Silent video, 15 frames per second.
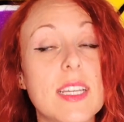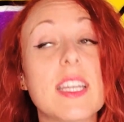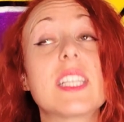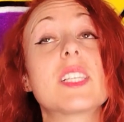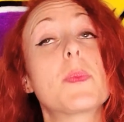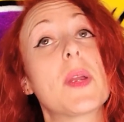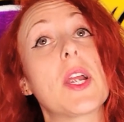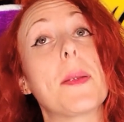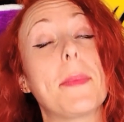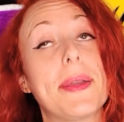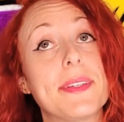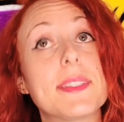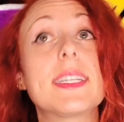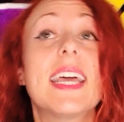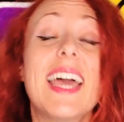
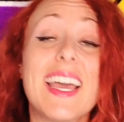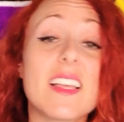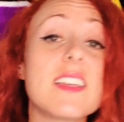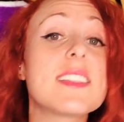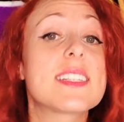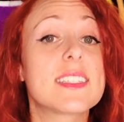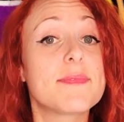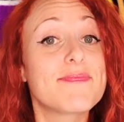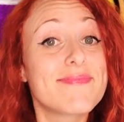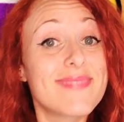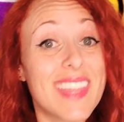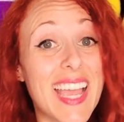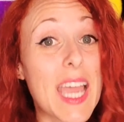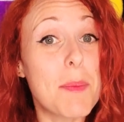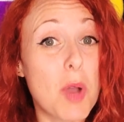At least
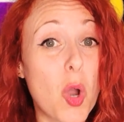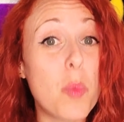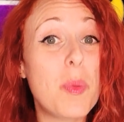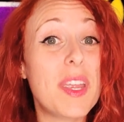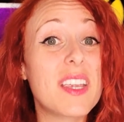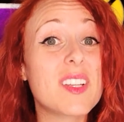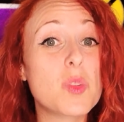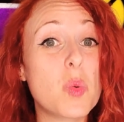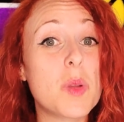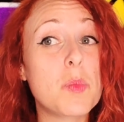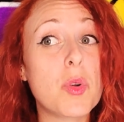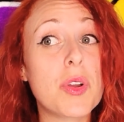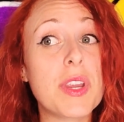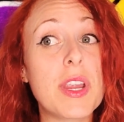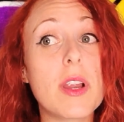I'm hoping it's one
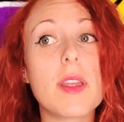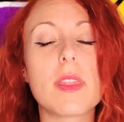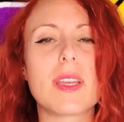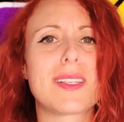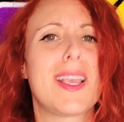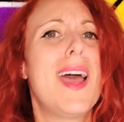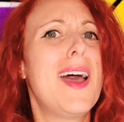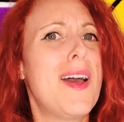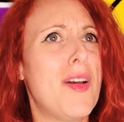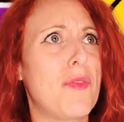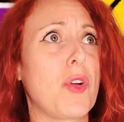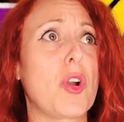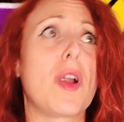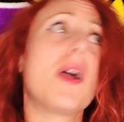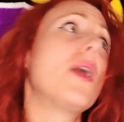more year, unless for